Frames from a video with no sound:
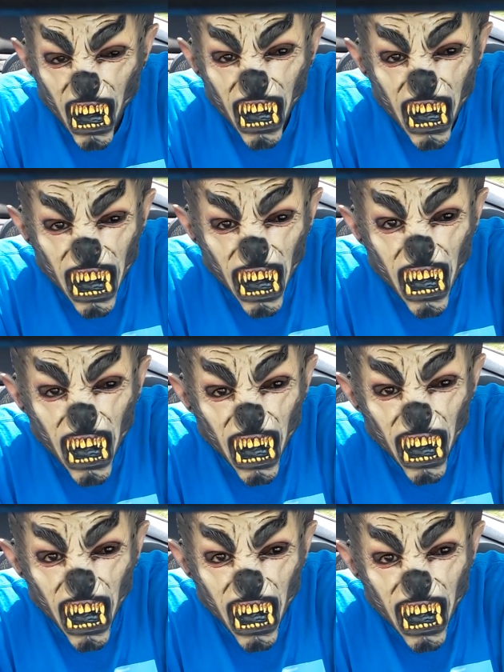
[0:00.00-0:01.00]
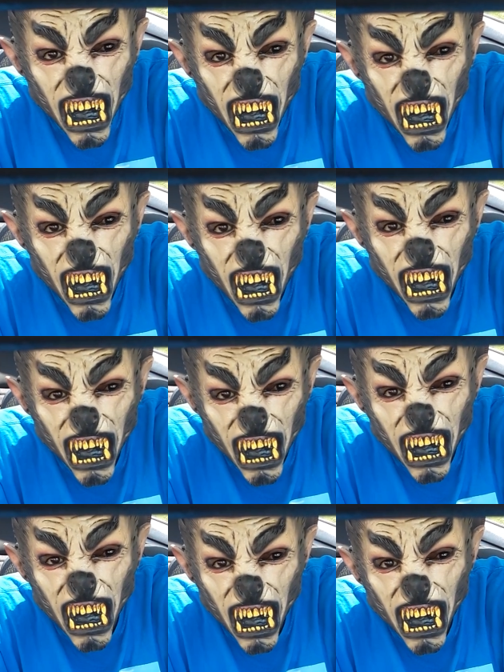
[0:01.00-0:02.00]
unless people have been here, they
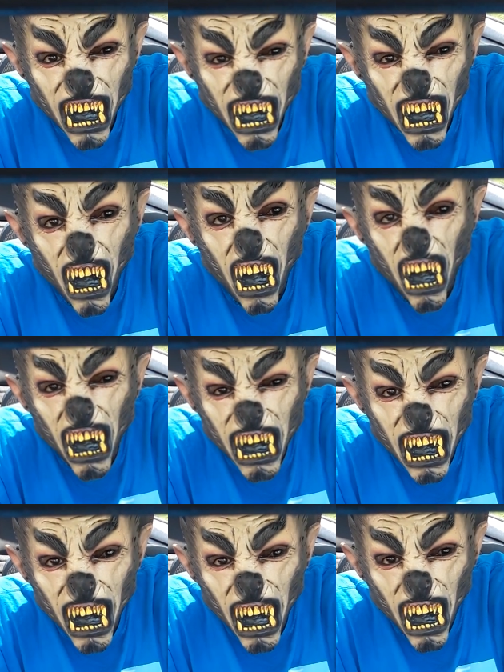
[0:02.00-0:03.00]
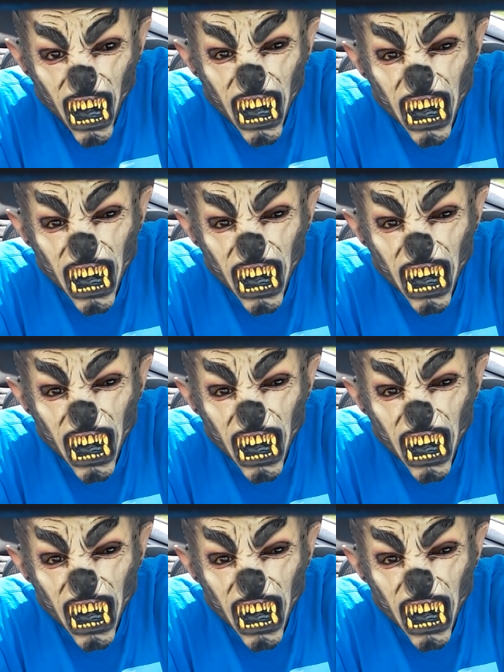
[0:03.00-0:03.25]
think that all Delaware